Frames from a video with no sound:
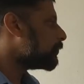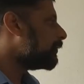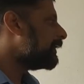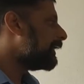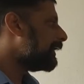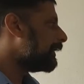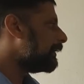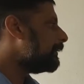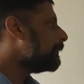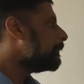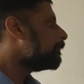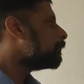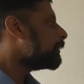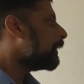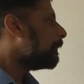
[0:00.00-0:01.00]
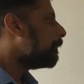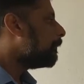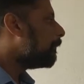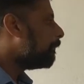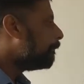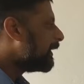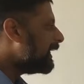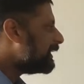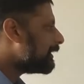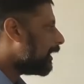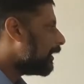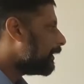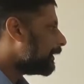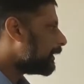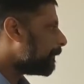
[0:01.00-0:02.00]
So here
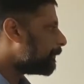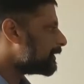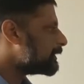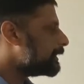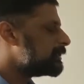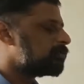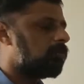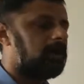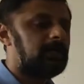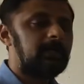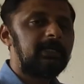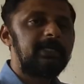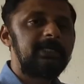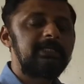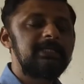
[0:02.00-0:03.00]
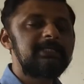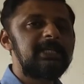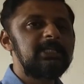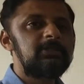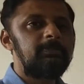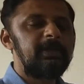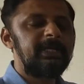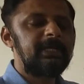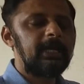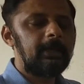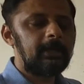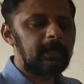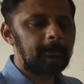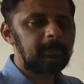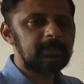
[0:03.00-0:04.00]
beta represents what? In this case,
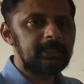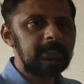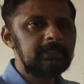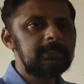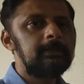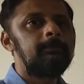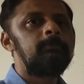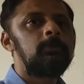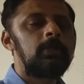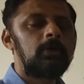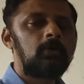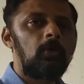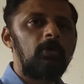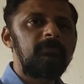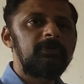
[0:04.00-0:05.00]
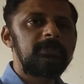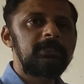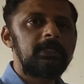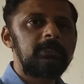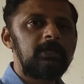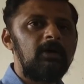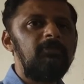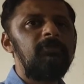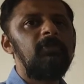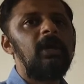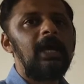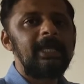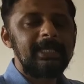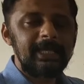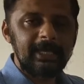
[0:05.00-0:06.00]
beta represents the coefficient
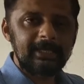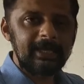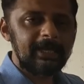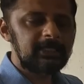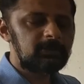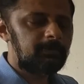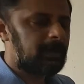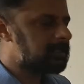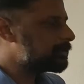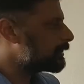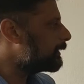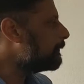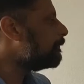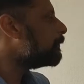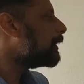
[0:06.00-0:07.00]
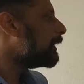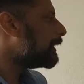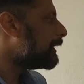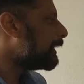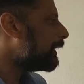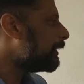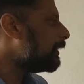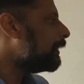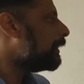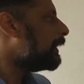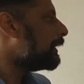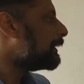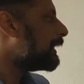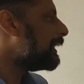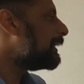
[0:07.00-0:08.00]
of area expansion.
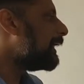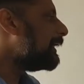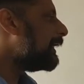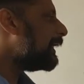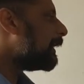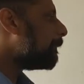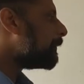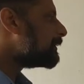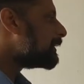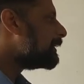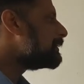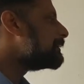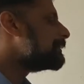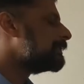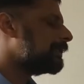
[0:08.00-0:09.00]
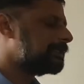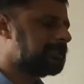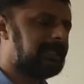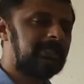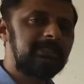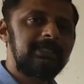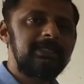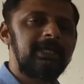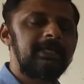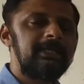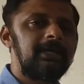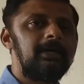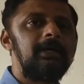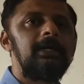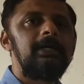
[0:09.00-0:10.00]
Here delta A represents the change in
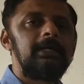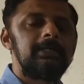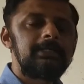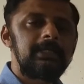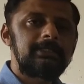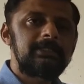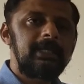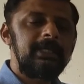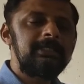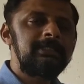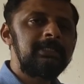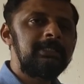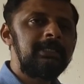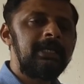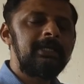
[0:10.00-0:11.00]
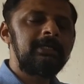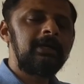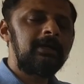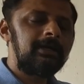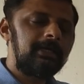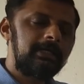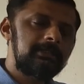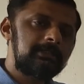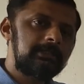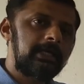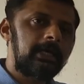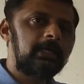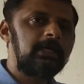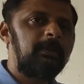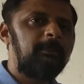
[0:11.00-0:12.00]
area. The change in area is
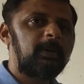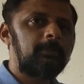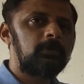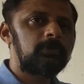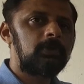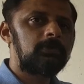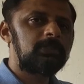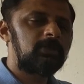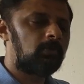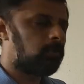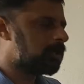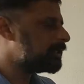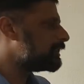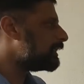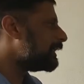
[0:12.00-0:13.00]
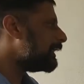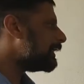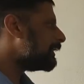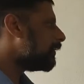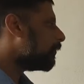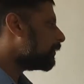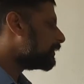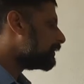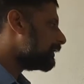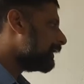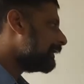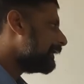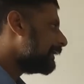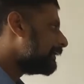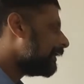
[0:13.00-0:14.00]
directly proportional to the
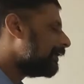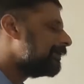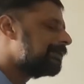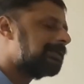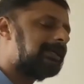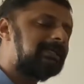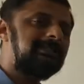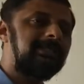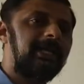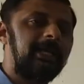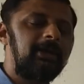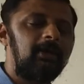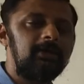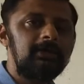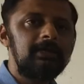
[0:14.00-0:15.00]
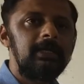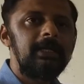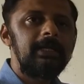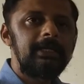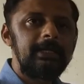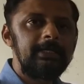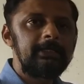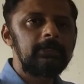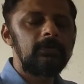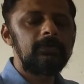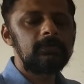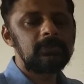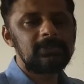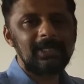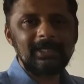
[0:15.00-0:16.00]
original area, that is A0
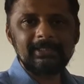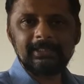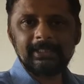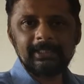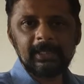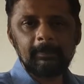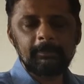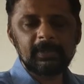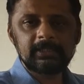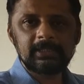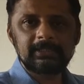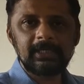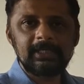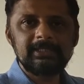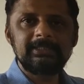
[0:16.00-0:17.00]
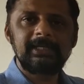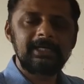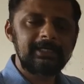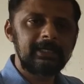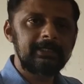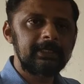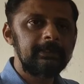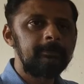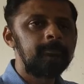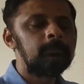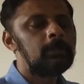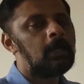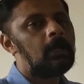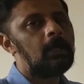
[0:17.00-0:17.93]
into change in temperature, that is delta T.